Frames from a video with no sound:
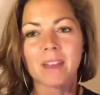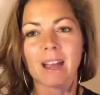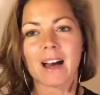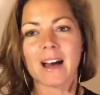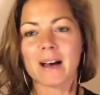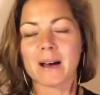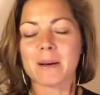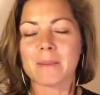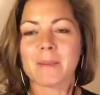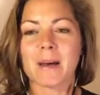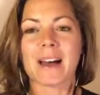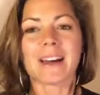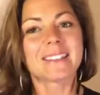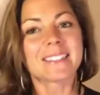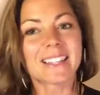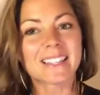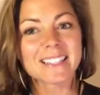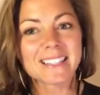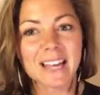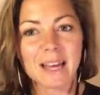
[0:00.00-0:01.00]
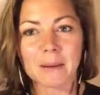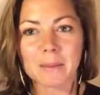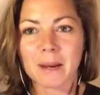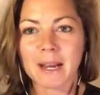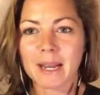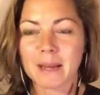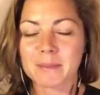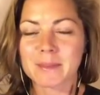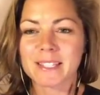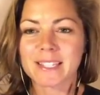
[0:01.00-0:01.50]
As I said,
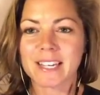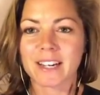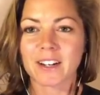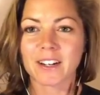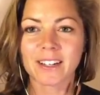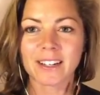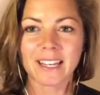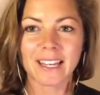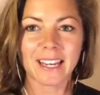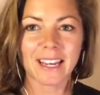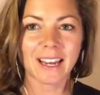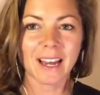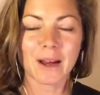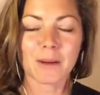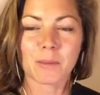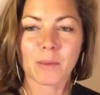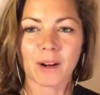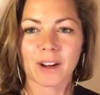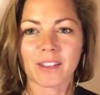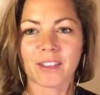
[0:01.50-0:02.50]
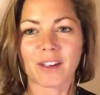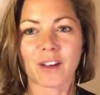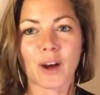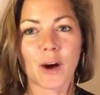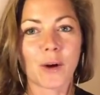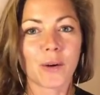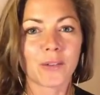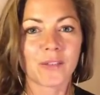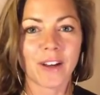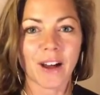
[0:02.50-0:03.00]
my name is Sarah King. I'm one of the
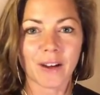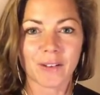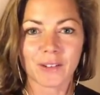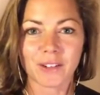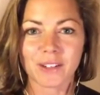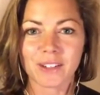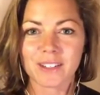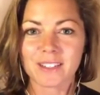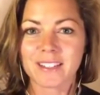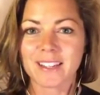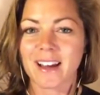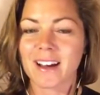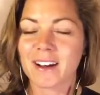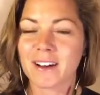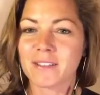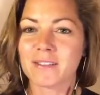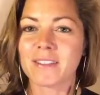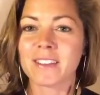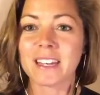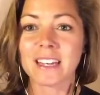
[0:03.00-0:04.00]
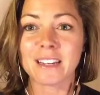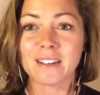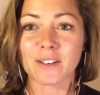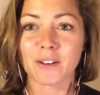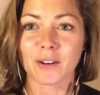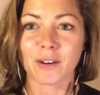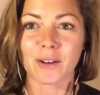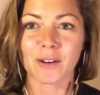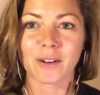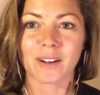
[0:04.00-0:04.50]
co-founders of the
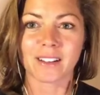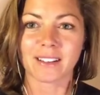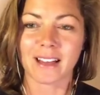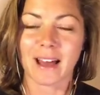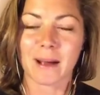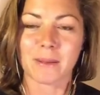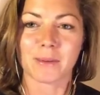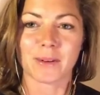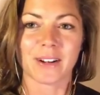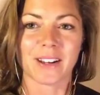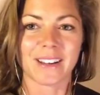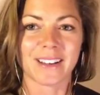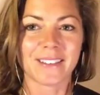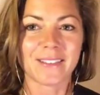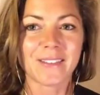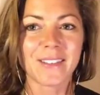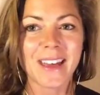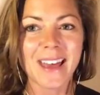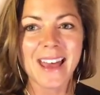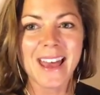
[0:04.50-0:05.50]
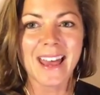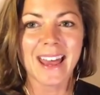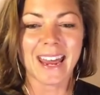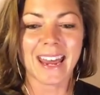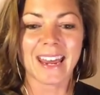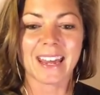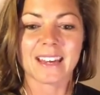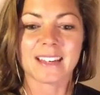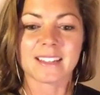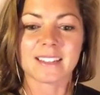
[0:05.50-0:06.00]
Neuro Collaborative,
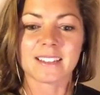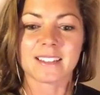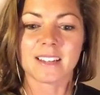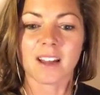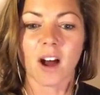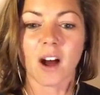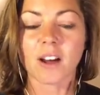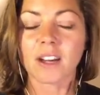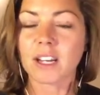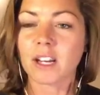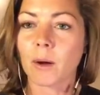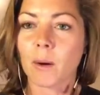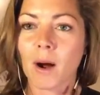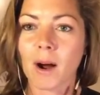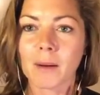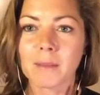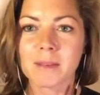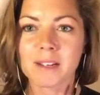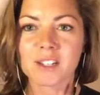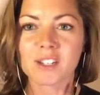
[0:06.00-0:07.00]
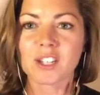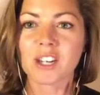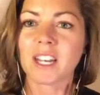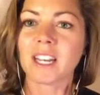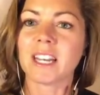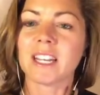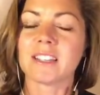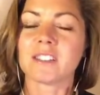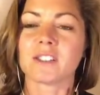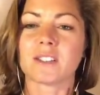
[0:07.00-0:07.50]
and our
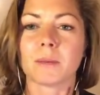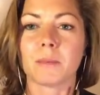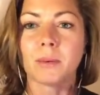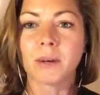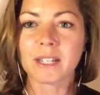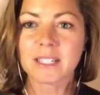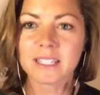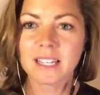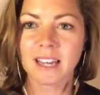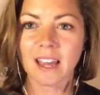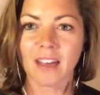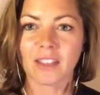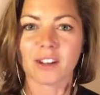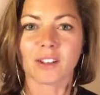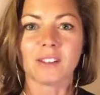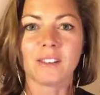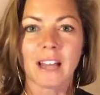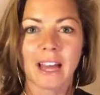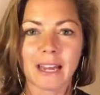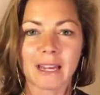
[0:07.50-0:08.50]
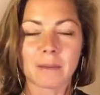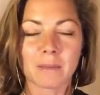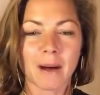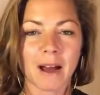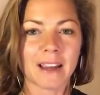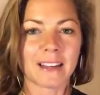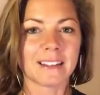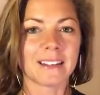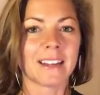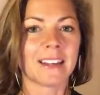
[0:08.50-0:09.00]
mission is to bring together
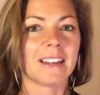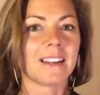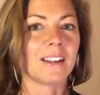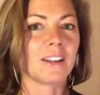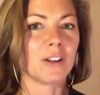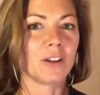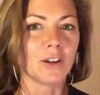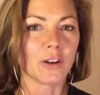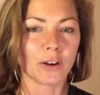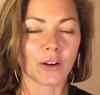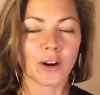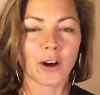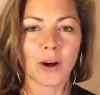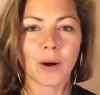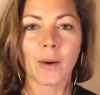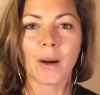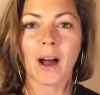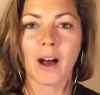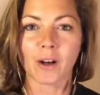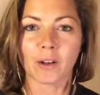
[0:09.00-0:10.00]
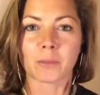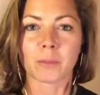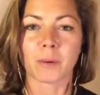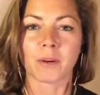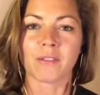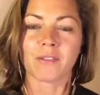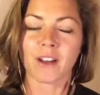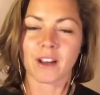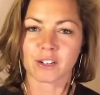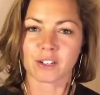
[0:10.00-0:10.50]
like-minded neuro health
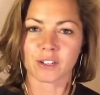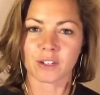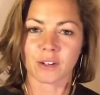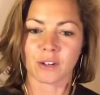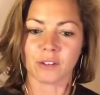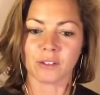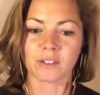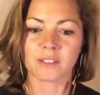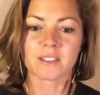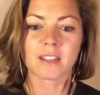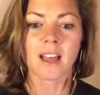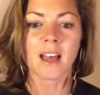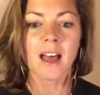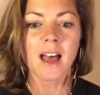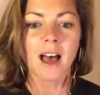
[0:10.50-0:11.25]
professionals